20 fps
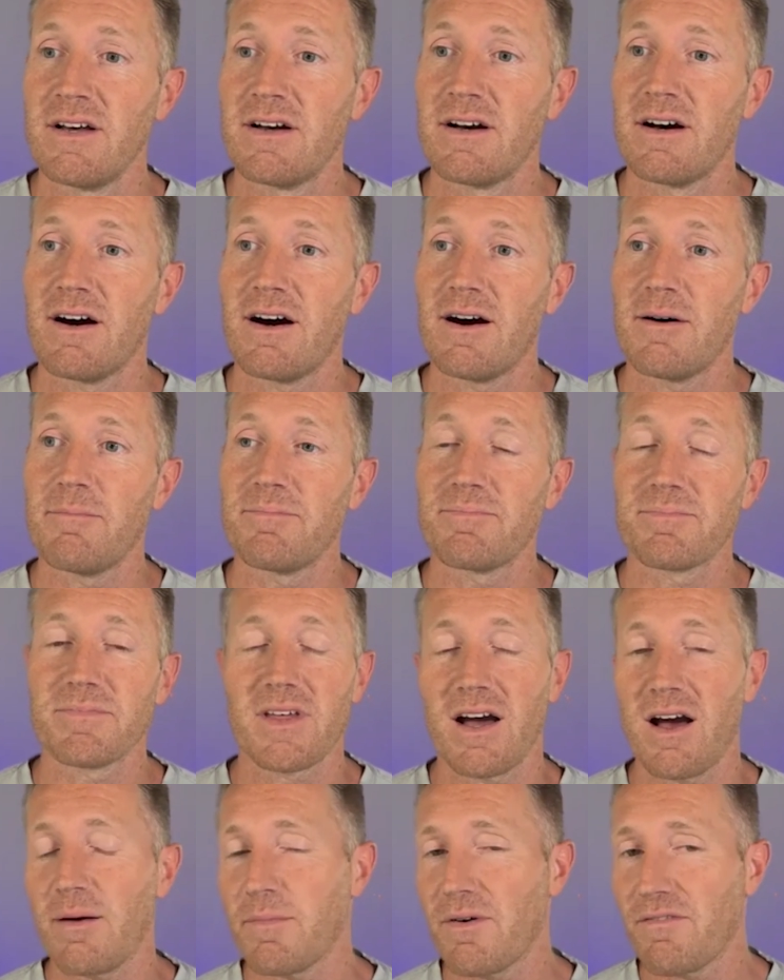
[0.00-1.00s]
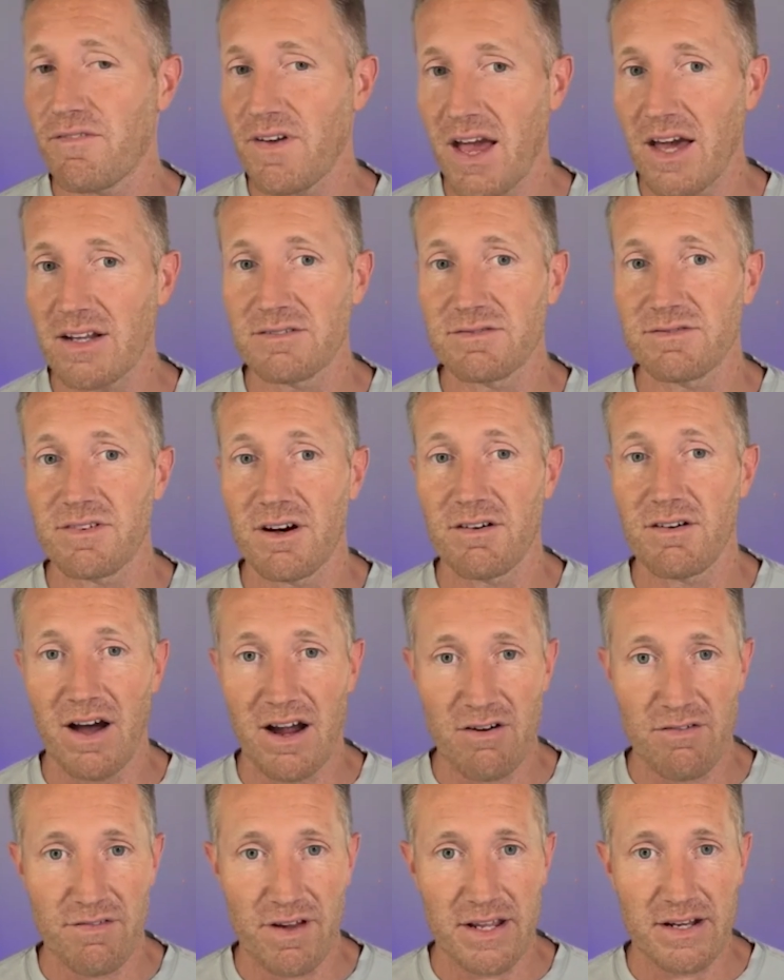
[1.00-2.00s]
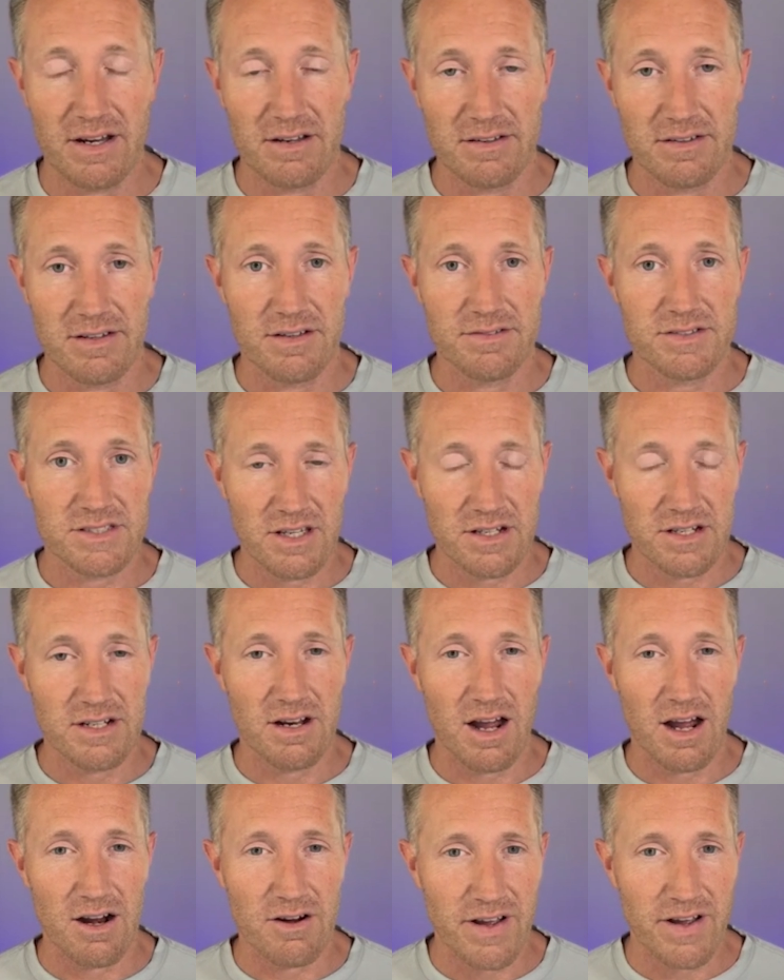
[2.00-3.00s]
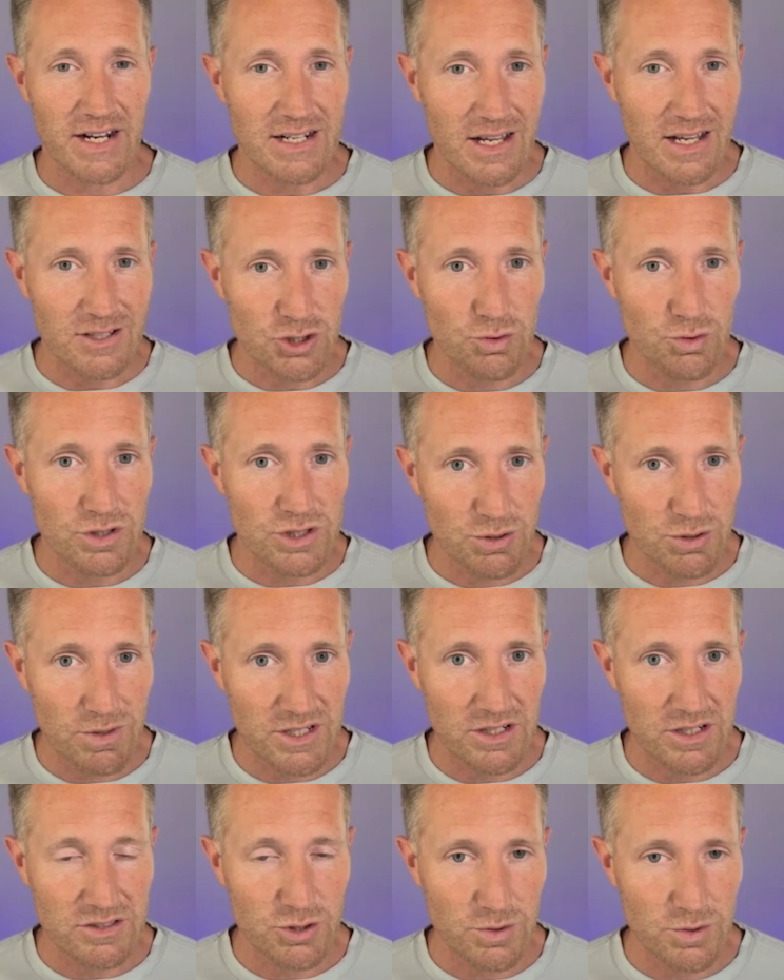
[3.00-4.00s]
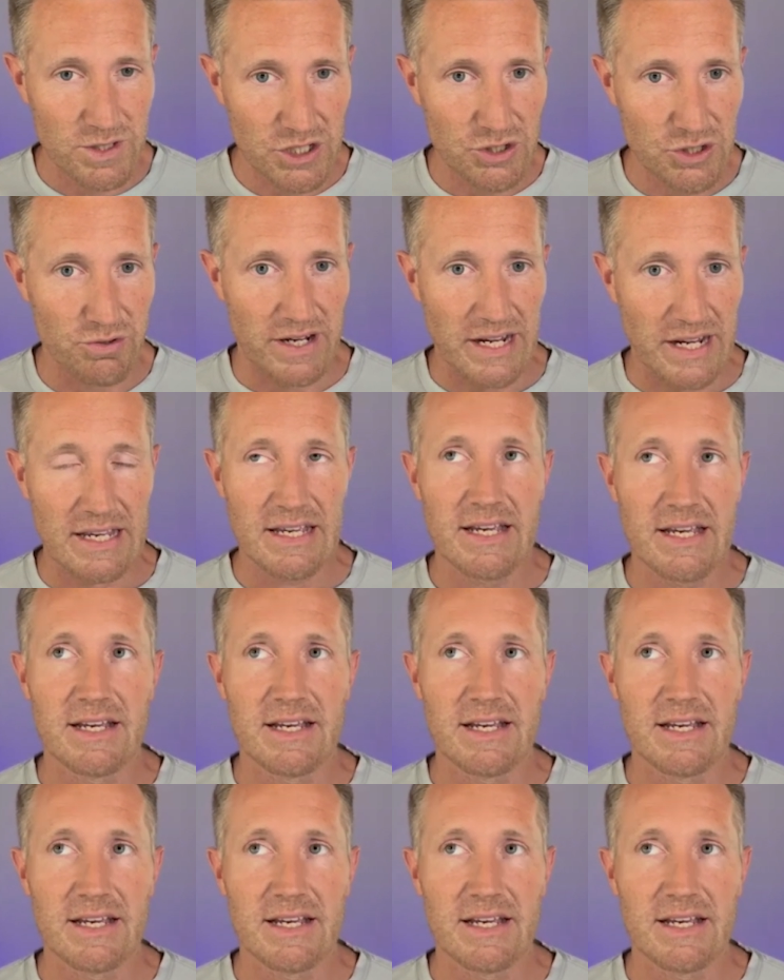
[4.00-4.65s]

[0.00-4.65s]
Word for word: um, I'm a fan of, of Ayurveda, and I've studied Ayurveda to, to, a, to a degree.